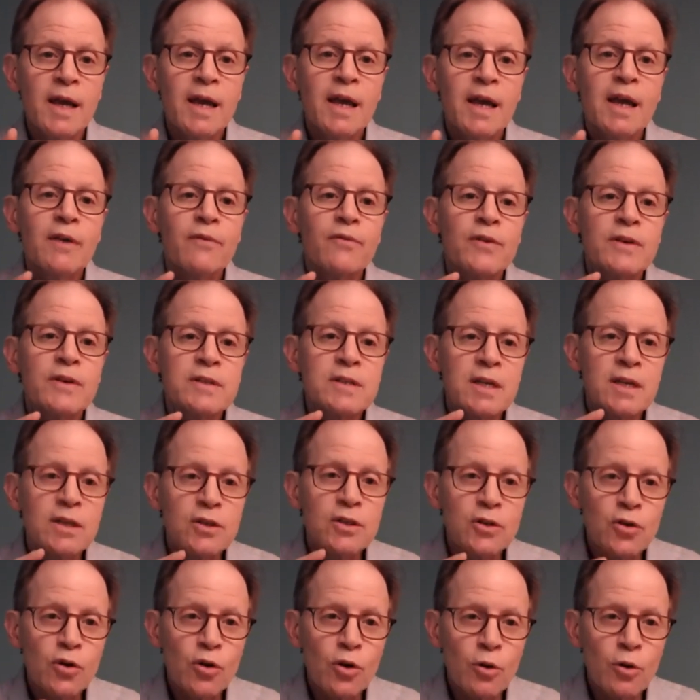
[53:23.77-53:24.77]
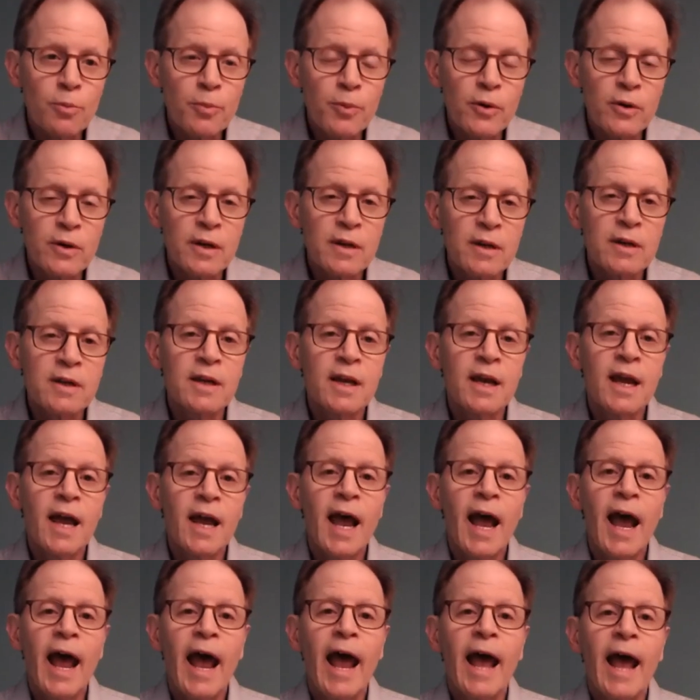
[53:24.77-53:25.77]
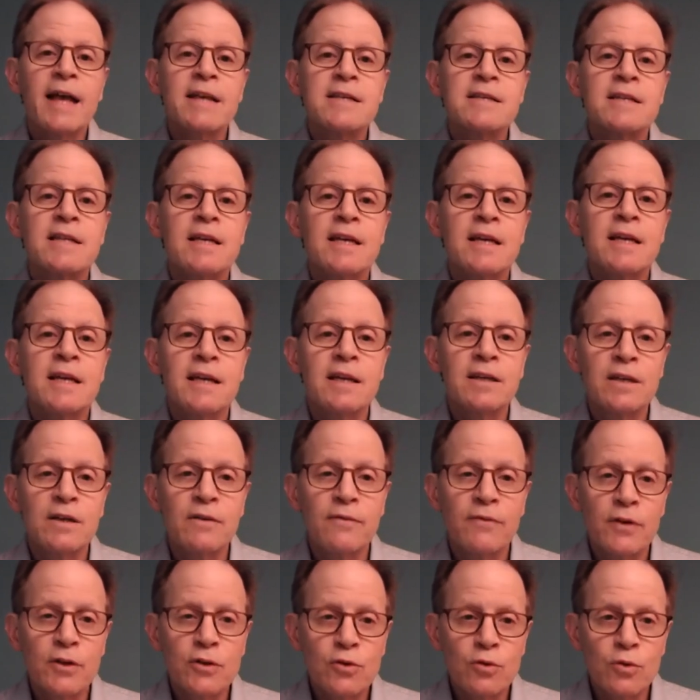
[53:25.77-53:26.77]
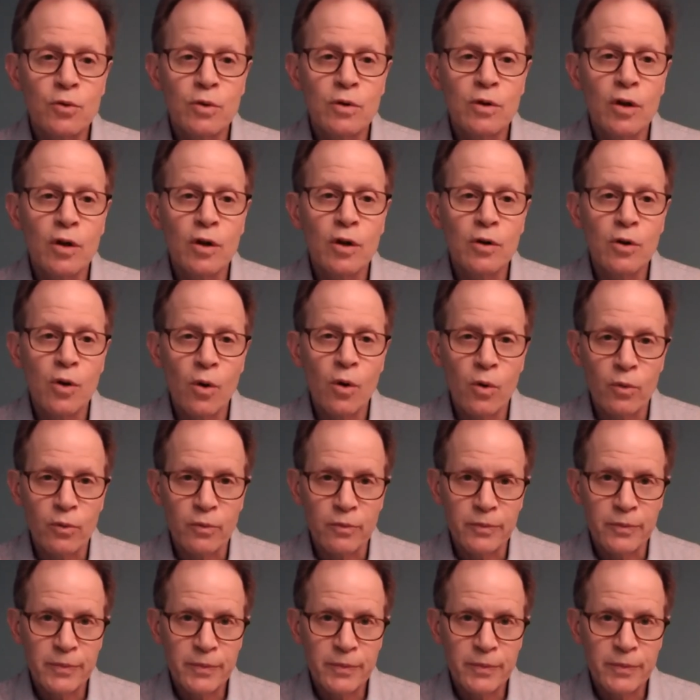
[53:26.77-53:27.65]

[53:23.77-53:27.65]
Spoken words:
if it's interpreted as the individual alone.